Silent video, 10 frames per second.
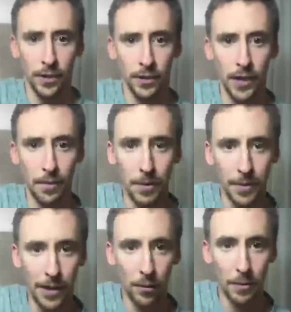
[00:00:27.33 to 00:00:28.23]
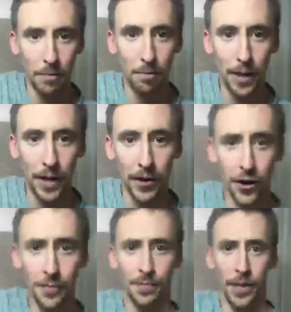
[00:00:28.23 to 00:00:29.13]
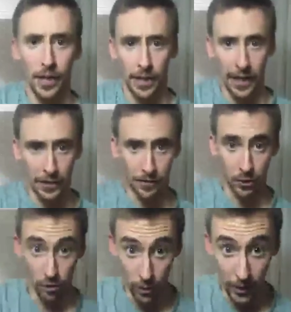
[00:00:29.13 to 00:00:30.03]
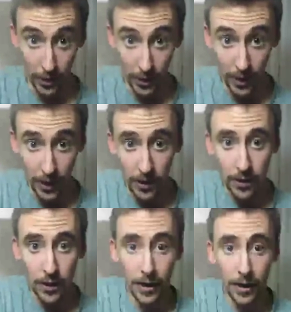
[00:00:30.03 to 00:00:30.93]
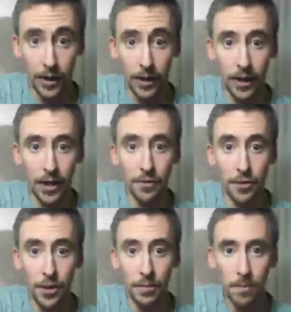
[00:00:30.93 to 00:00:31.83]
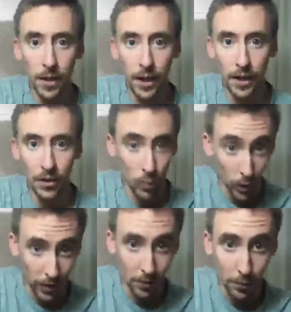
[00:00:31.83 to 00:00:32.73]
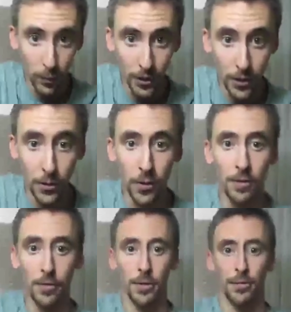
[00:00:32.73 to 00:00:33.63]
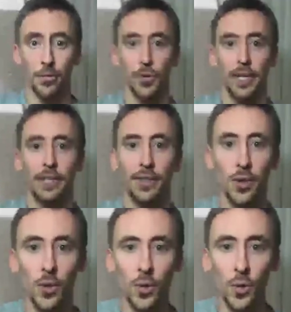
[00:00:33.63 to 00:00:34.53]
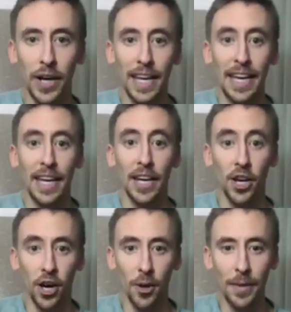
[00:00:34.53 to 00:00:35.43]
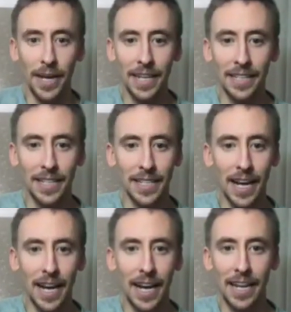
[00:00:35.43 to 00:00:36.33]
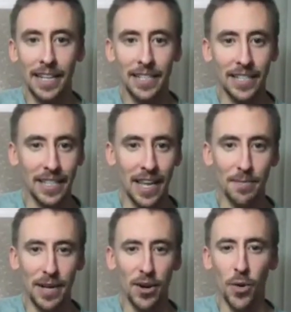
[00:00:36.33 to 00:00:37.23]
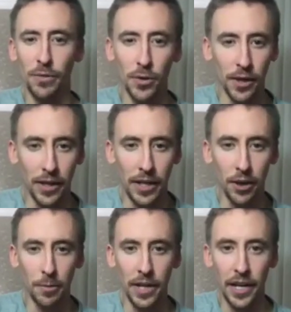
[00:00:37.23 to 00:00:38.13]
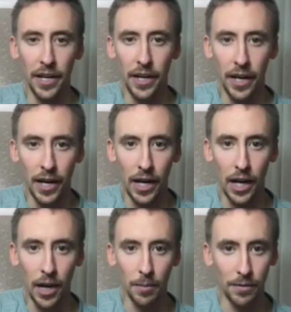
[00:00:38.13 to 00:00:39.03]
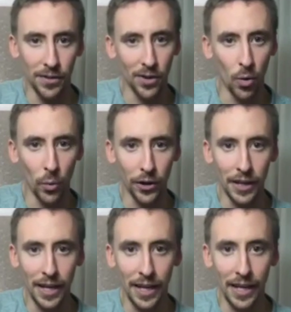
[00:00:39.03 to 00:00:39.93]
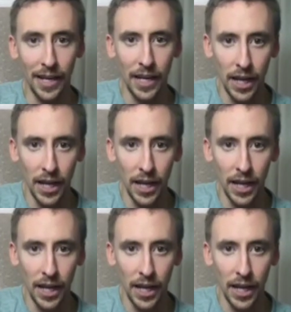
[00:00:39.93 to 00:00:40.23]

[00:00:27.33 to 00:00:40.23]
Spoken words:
So yeah, maybe that'll be better. Guys, if you're joining the live stream and it's working for you, feel free to comment inside and just let me know if you can hear me, if it's all working.